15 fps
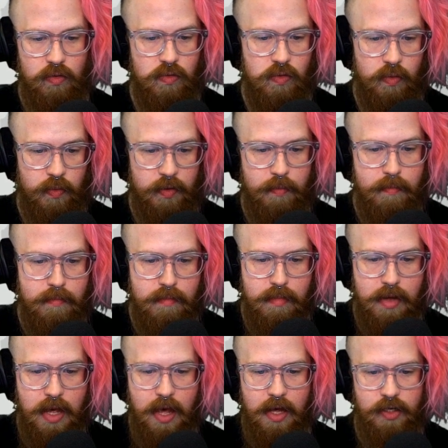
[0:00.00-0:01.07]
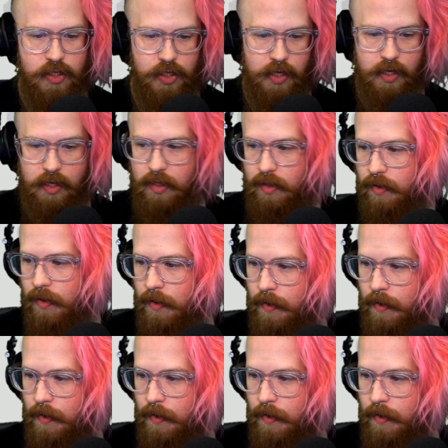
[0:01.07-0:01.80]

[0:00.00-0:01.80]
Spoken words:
or with magic.